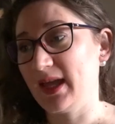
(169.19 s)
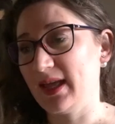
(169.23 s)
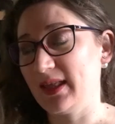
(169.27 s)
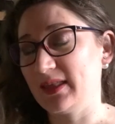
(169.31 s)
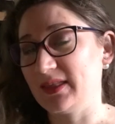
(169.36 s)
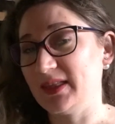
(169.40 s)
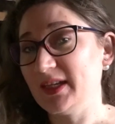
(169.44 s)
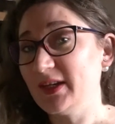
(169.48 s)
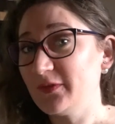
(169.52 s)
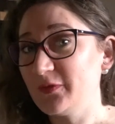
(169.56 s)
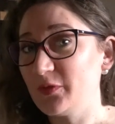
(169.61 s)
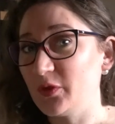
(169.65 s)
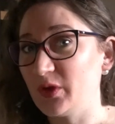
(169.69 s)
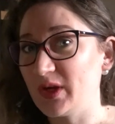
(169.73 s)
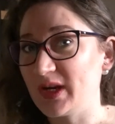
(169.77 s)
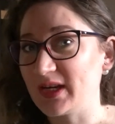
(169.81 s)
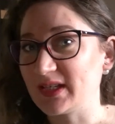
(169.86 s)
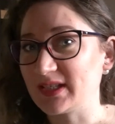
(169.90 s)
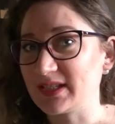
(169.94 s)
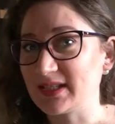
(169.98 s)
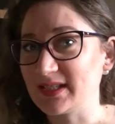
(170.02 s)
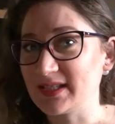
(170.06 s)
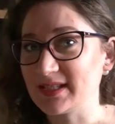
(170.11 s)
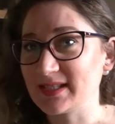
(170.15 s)
Therefore,
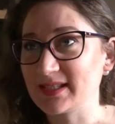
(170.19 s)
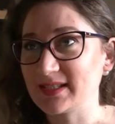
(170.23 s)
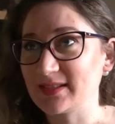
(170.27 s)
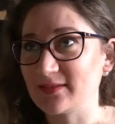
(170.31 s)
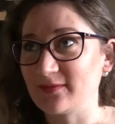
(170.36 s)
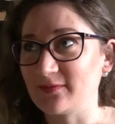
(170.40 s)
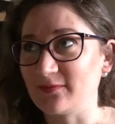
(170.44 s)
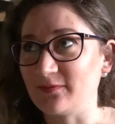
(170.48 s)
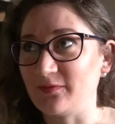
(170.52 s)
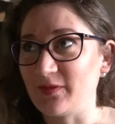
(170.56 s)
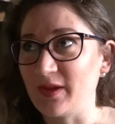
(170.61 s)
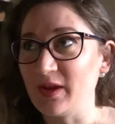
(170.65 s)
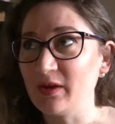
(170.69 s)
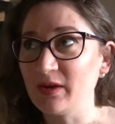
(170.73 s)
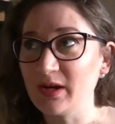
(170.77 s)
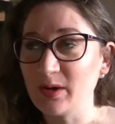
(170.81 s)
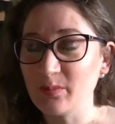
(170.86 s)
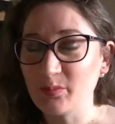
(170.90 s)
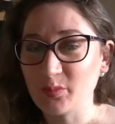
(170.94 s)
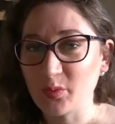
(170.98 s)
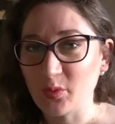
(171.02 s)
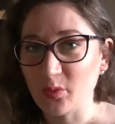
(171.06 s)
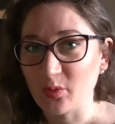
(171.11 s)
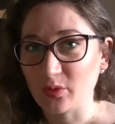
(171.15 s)
it is very
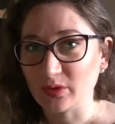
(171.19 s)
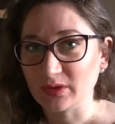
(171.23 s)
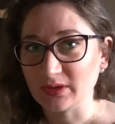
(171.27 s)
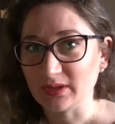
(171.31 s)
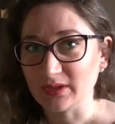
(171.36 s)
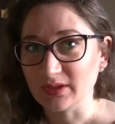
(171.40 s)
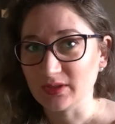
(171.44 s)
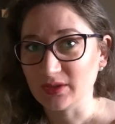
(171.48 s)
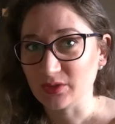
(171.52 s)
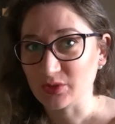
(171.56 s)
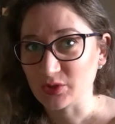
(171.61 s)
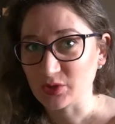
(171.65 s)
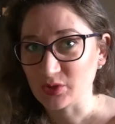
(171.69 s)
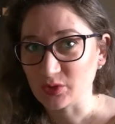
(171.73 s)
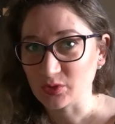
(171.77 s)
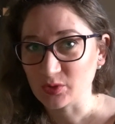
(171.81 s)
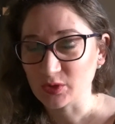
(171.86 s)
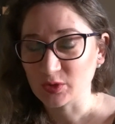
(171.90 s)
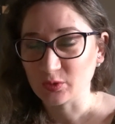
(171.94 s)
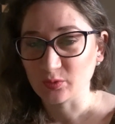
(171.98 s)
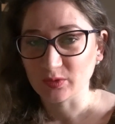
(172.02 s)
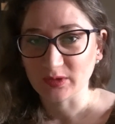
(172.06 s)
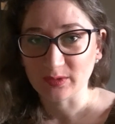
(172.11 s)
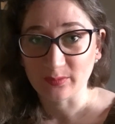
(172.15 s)
important to
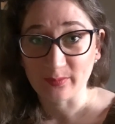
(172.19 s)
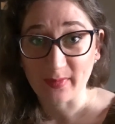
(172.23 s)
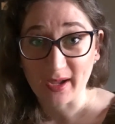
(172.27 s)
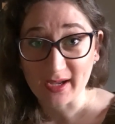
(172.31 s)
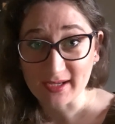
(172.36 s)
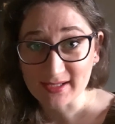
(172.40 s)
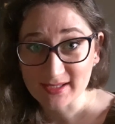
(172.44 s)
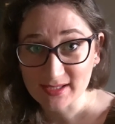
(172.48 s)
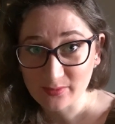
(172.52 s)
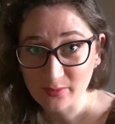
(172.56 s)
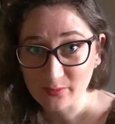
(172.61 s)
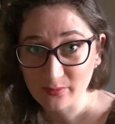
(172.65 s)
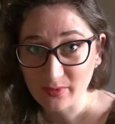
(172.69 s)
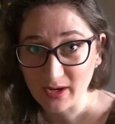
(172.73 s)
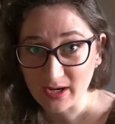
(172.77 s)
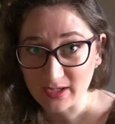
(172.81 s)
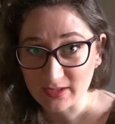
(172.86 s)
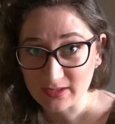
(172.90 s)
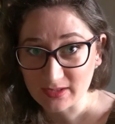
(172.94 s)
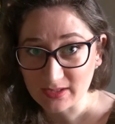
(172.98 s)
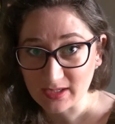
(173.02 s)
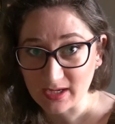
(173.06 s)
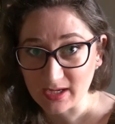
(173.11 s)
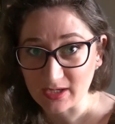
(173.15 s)
choose with maximum
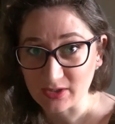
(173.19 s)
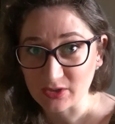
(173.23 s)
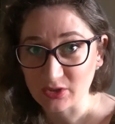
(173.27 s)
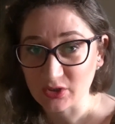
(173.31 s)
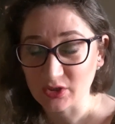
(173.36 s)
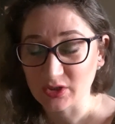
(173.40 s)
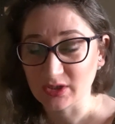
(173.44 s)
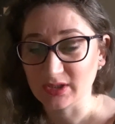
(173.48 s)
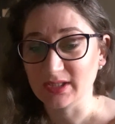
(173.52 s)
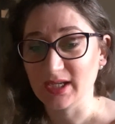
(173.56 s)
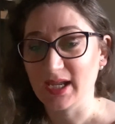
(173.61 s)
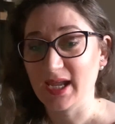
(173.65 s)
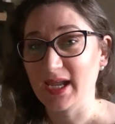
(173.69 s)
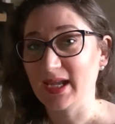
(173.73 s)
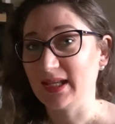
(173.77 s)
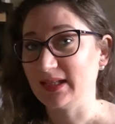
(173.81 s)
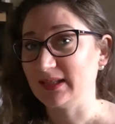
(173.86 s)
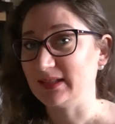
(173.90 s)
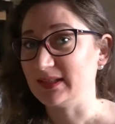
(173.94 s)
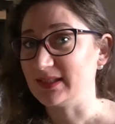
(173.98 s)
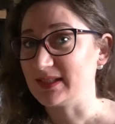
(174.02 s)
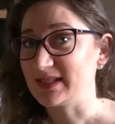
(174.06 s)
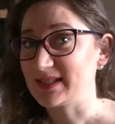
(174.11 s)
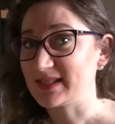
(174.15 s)
attention
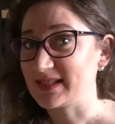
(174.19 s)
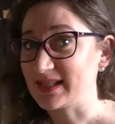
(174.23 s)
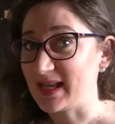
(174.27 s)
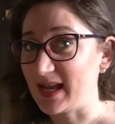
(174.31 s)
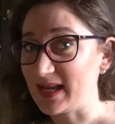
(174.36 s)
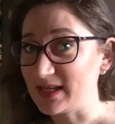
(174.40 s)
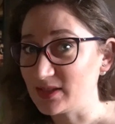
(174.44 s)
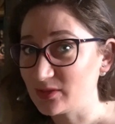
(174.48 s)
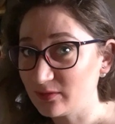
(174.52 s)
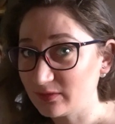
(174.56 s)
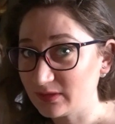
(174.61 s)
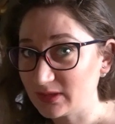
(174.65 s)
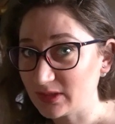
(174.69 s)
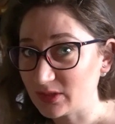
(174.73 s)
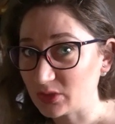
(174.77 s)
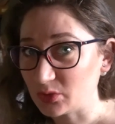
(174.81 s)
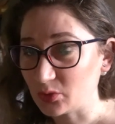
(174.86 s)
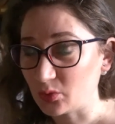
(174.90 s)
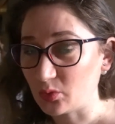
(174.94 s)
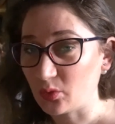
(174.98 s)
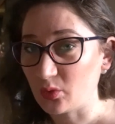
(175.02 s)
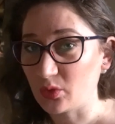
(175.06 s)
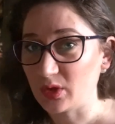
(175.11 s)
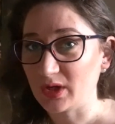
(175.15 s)
the size of the
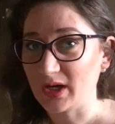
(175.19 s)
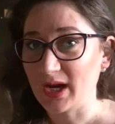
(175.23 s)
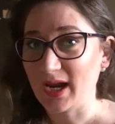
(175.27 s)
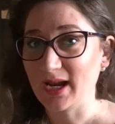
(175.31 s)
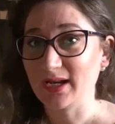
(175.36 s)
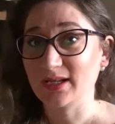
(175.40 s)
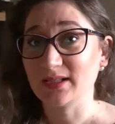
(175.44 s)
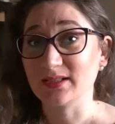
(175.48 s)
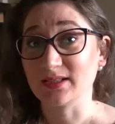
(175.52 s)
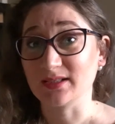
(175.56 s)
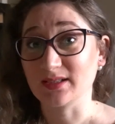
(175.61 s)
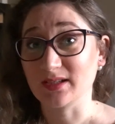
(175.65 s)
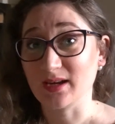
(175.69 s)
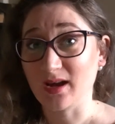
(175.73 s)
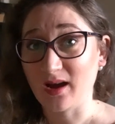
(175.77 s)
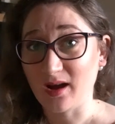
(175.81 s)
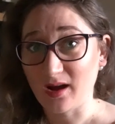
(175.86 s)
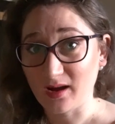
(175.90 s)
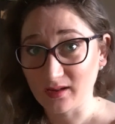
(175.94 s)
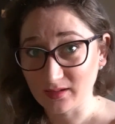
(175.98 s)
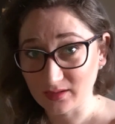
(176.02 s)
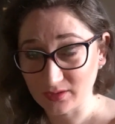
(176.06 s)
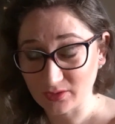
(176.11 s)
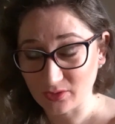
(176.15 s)
door, the
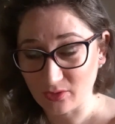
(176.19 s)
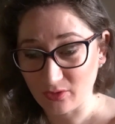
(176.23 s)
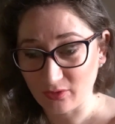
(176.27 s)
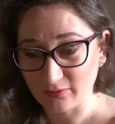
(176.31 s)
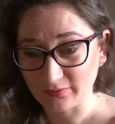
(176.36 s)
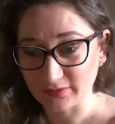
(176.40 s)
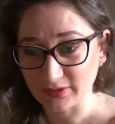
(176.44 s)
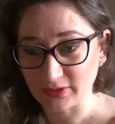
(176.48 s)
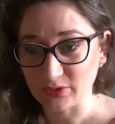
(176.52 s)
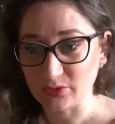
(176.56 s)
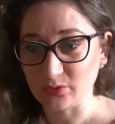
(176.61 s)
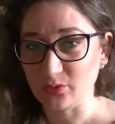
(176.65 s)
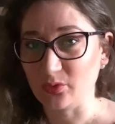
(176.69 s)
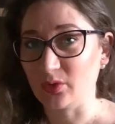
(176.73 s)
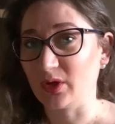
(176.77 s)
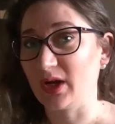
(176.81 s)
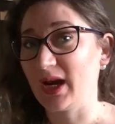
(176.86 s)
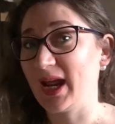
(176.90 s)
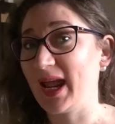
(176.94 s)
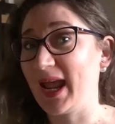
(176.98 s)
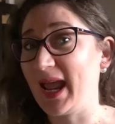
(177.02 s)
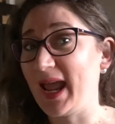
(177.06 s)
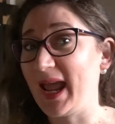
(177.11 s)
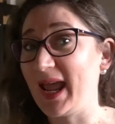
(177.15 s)
color of the door,
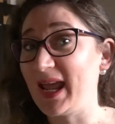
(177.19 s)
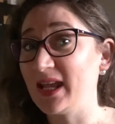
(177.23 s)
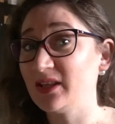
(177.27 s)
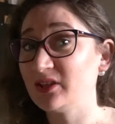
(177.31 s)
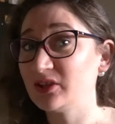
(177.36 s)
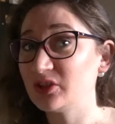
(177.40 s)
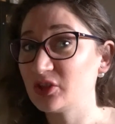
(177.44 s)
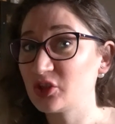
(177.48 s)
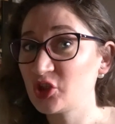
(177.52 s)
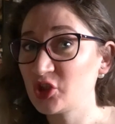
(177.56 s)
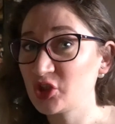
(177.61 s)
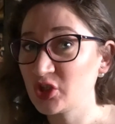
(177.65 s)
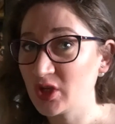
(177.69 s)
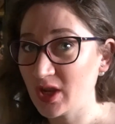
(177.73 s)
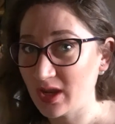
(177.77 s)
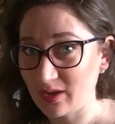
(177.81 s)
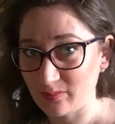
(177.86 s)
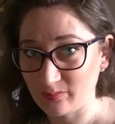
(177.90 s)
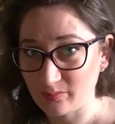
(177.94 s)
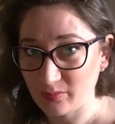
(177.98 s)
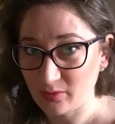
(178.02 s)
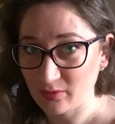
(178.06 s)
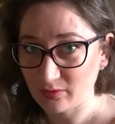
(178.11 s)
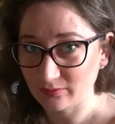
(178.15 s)
and the
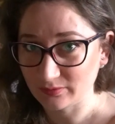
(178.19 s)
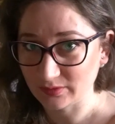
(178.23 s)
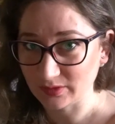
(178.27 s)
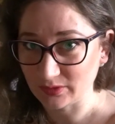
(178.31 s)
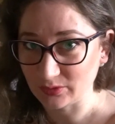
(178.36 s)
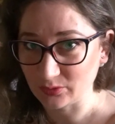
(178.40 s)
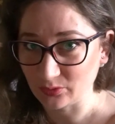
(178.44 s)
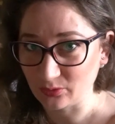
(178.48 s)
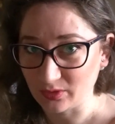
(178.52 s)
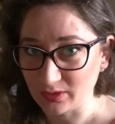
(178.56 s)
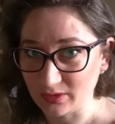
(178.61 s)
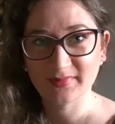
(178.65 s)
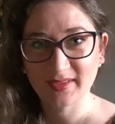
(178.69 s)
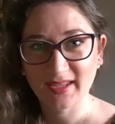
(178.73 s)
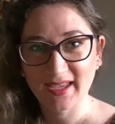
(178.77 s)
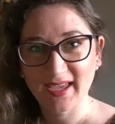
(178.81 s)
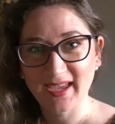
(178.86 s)
shape of the door.